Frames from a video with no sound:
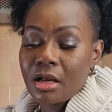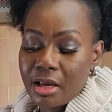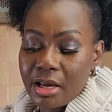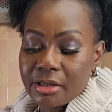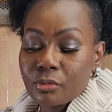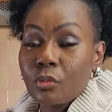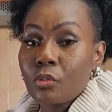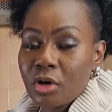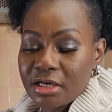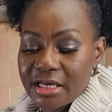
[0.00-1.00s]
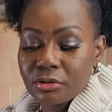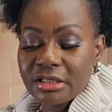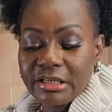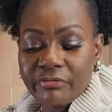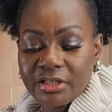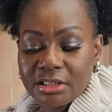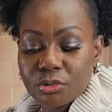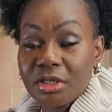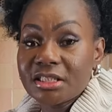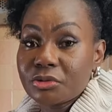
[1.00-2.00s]
And what are you leaving in
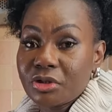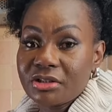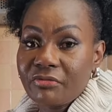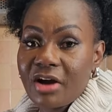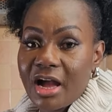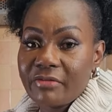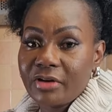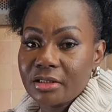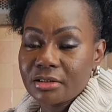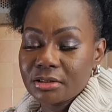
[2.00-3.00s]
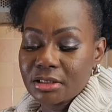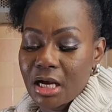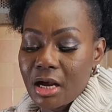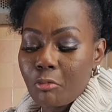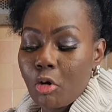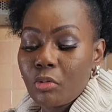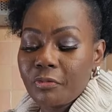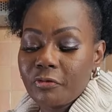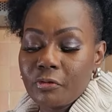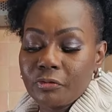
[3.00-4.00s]
2025 and
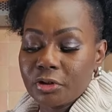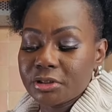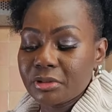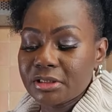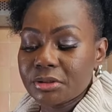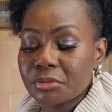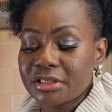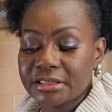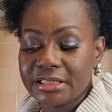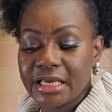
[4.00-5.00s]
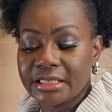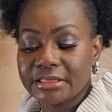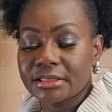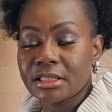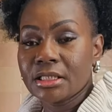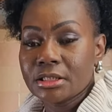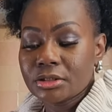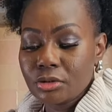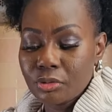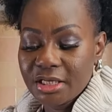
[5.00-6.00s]
hopeful for in 2026?
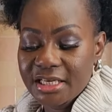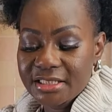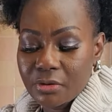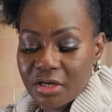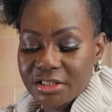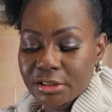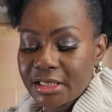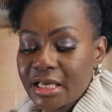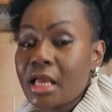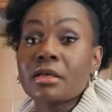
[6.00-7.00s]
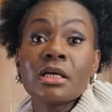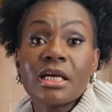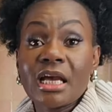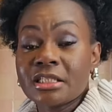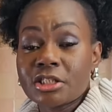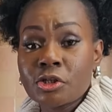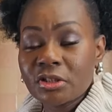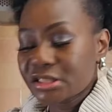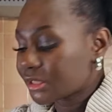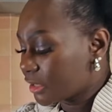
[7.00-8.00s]
So here's the question again. And it's
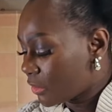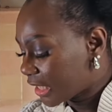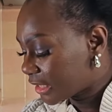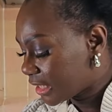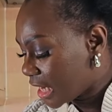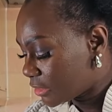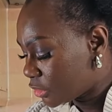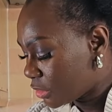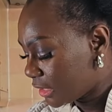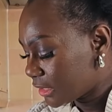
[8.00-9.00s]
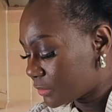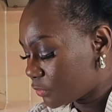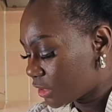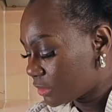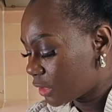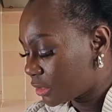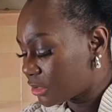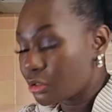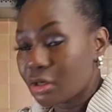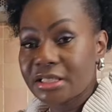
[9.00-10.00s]
not just directed at Dolly. It's just
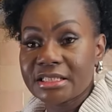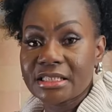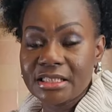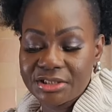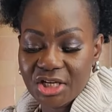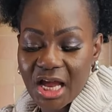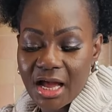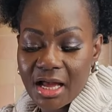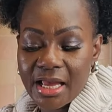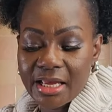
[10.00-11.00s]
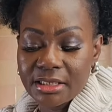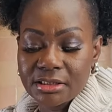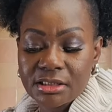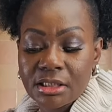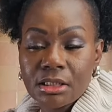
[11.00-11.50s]
because Dolly is in the chat. And